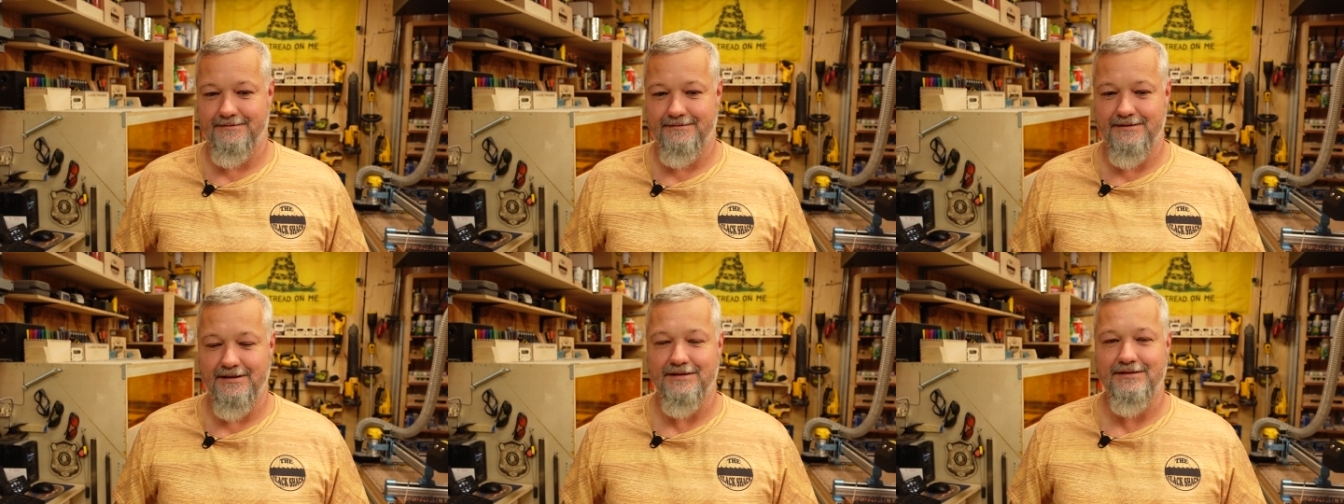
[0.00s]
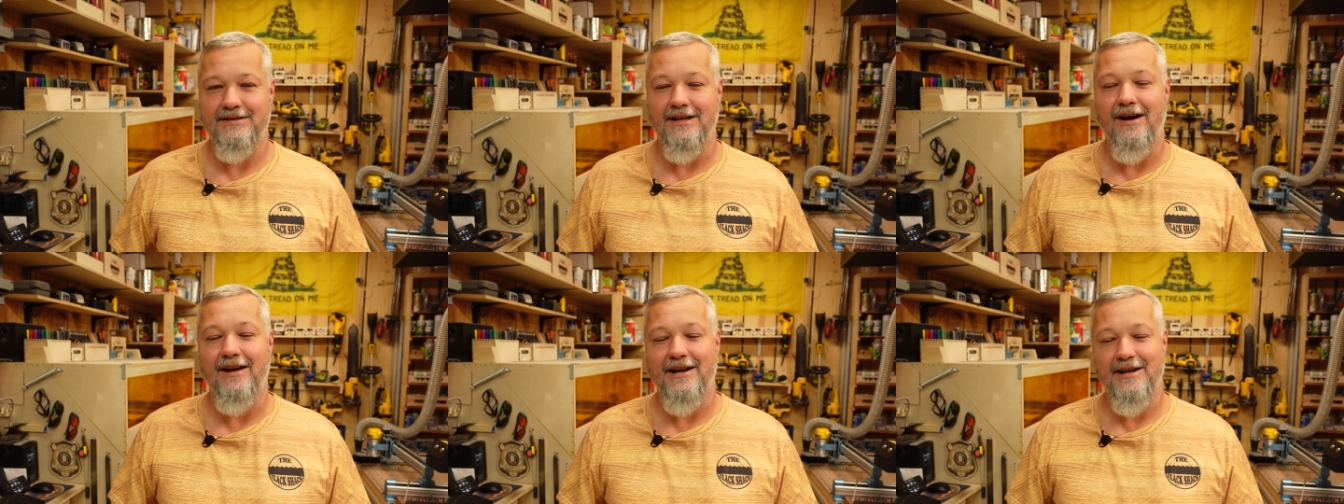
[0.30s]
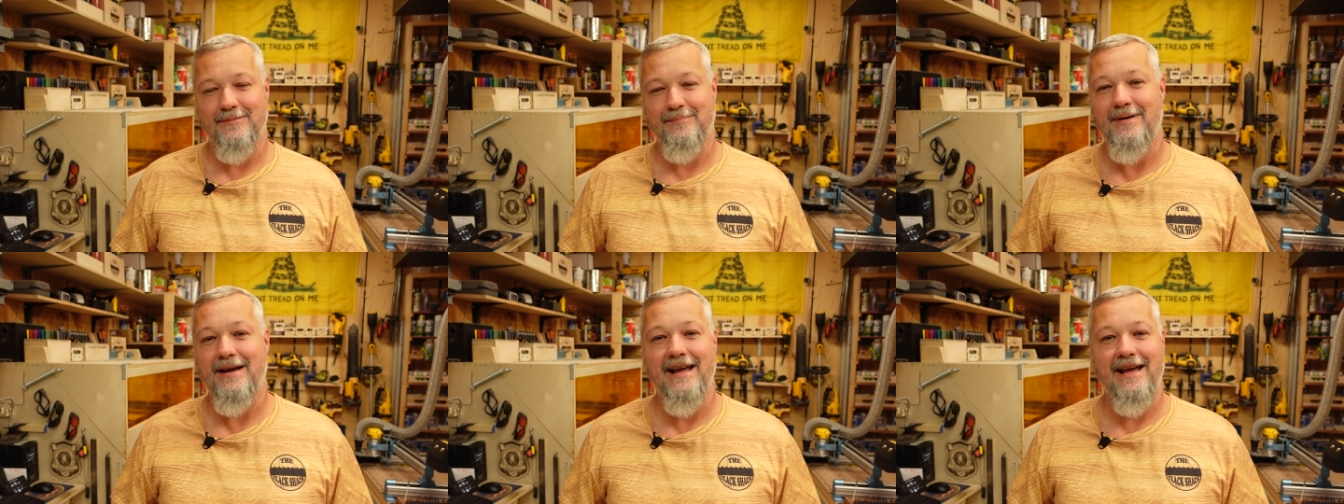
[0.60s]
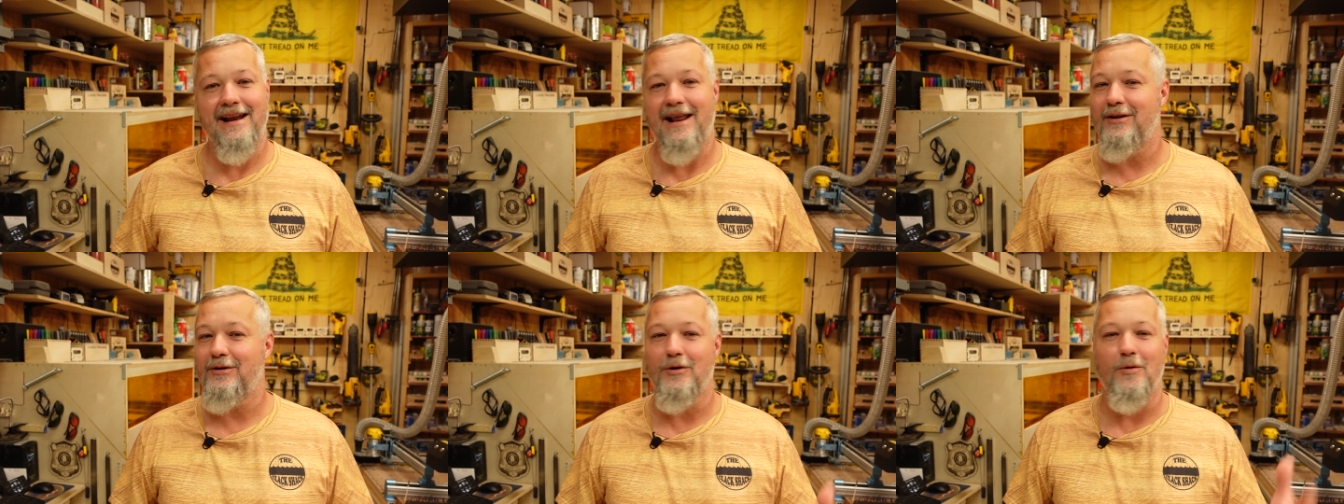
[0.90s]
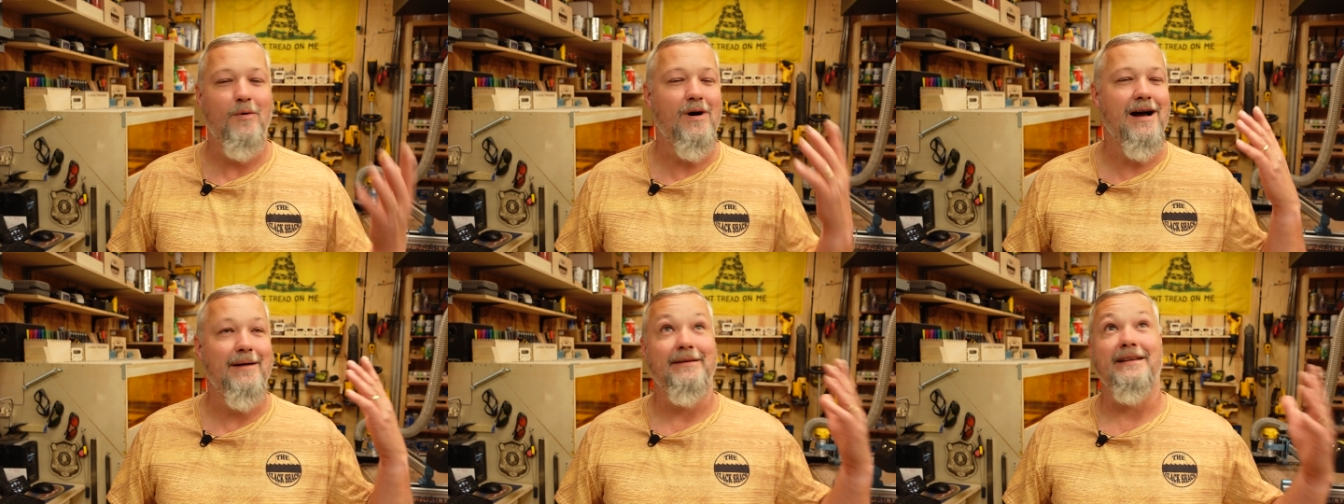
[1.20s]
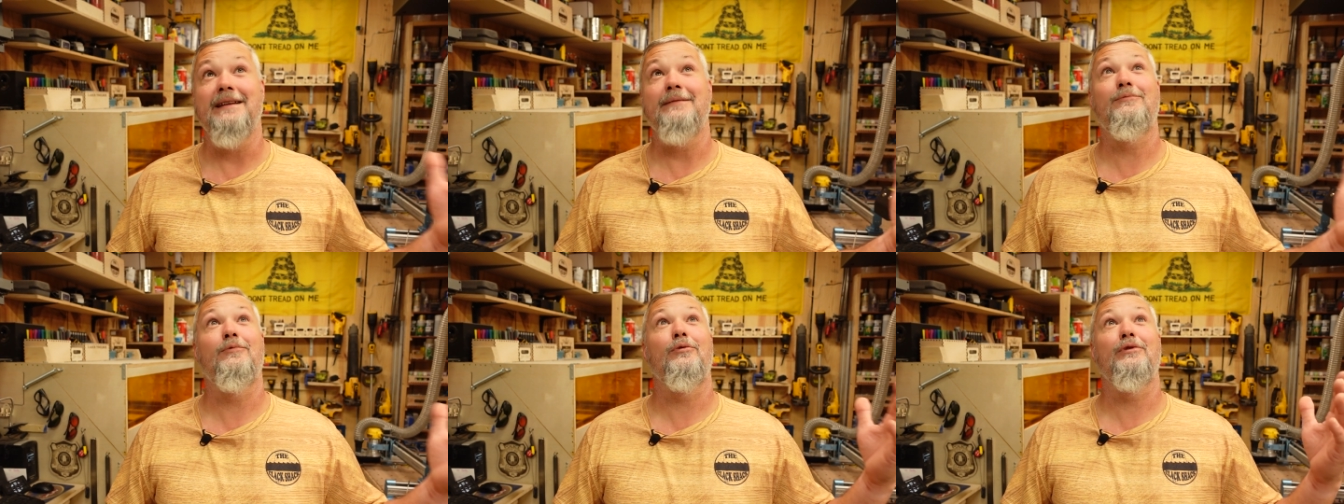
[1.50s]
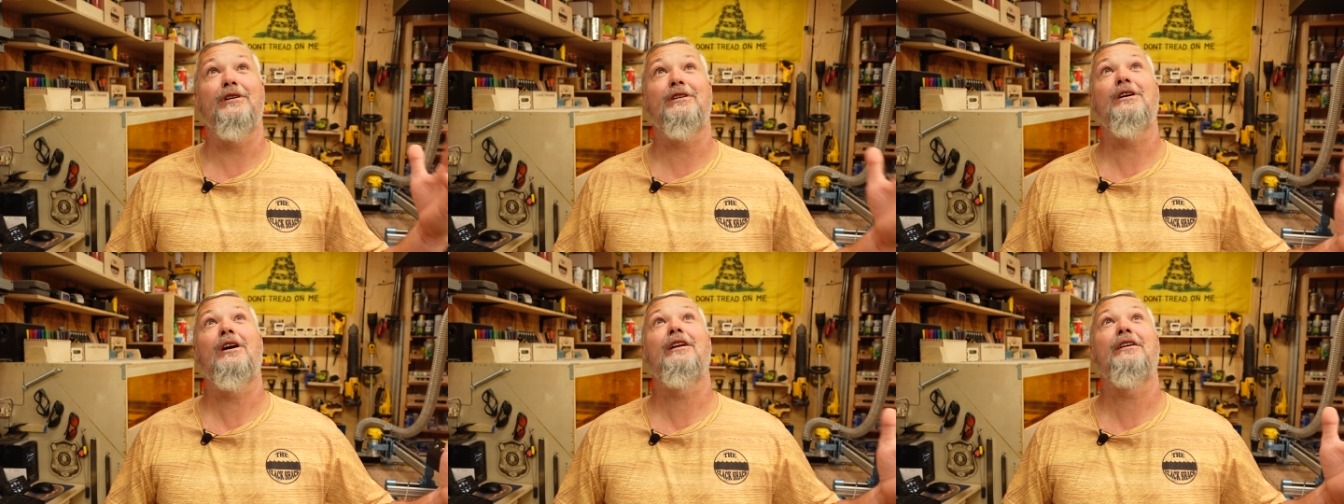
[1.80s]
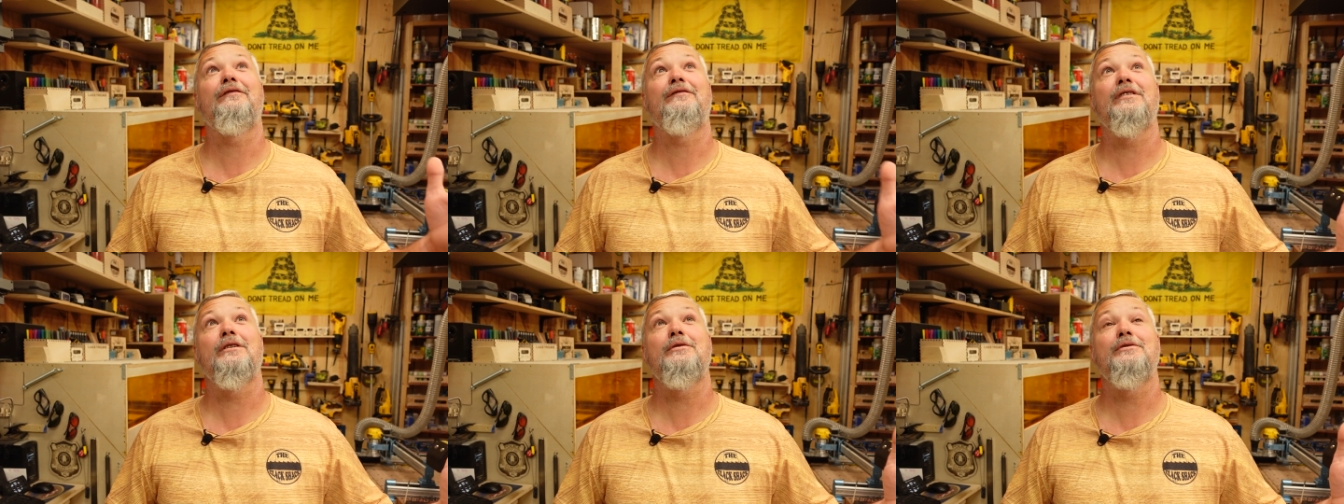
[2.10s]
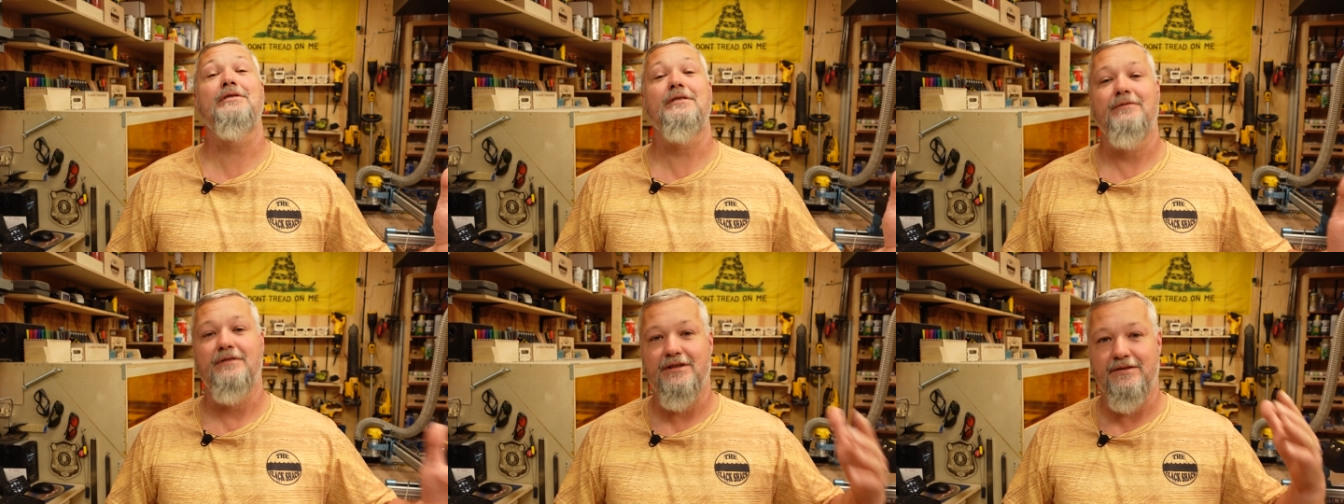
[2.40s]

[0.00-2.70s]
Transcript: the Sonic Pad, I don't know why I keep wanting to call it Fusion.